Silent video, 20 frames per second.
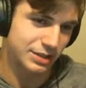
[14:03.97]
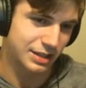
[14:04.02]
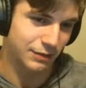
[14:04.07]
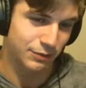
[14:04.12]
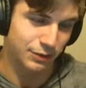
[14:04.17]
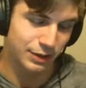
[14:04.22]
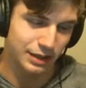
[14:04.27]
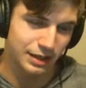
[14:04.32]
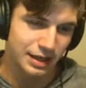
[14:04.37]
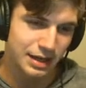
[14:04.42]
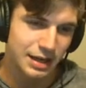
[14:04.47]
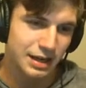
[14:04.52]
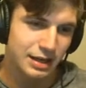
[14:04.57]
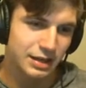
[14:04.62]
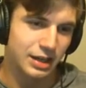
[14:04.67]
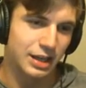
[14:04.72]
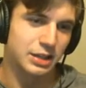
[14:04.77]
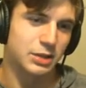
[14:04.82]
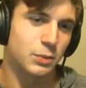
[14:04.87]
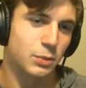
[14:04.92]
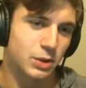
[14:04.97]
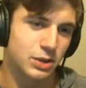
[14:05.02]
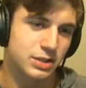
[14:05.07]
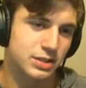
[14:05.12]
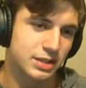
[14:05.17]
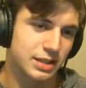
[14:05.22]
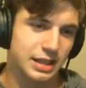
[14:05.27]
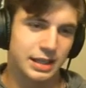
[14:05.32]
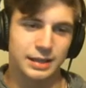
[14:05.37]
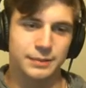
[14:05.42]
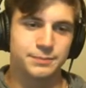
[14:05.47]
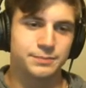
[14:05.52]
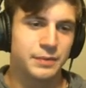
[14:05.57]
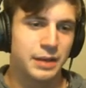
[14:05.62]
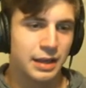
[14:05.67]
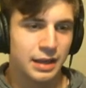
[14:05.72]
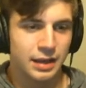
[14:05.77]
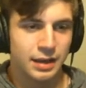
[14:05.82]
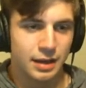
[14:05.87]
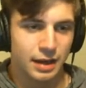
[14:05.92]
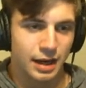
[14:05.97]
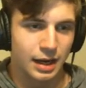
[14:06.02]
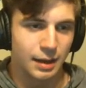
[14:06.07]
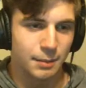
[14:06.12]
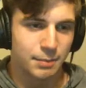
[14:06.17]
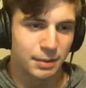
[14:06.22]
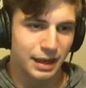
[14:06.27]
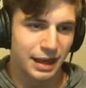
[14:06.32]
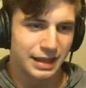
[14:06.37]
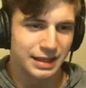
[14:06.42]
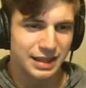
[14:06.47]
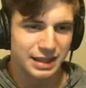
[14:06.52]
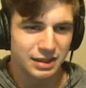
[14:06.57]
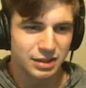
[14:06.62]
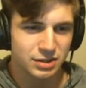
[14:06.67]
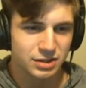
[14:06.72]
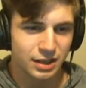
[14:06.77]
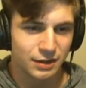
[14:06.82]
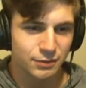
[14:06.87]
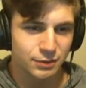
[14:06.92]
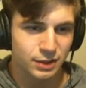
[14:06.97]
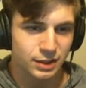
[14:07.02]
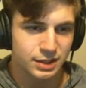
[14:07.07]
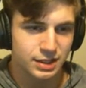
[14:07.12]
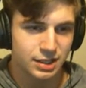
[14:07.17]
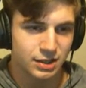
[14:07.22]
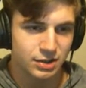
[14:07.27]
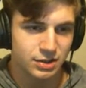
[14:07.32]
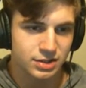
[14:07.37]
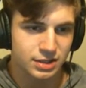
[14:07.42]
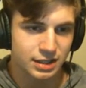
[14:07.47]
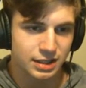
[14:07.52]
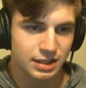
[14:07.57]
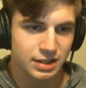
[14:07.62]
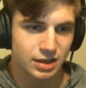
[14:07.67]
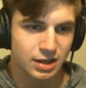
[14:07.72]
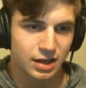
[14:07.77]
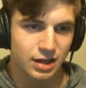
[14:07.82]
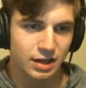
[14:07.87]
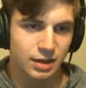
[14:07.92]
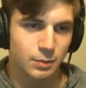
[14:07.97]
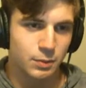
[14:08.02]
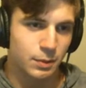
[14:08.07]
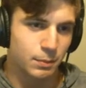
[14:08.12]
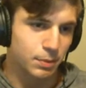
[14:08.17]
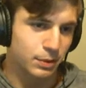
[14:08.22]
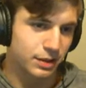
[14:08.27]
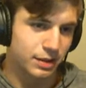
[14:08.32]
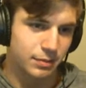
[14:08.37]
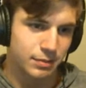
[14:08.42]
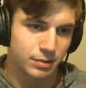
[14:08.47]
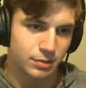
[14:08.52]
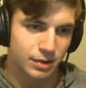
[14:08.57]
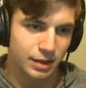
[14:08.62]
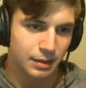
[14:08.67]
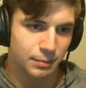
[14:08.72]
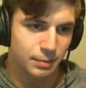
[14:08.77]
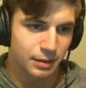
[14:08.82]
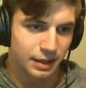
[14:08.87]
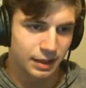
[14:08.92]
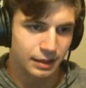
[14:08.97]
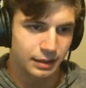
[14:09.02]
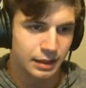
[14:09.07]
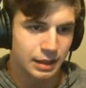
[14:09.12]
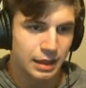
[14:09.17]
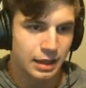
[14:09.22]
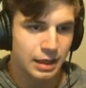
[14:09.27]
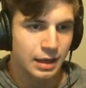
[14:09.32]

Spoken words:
Definitely not the worst thing, but I think they're definitely a tier C card. I wouldn't put them in rank B.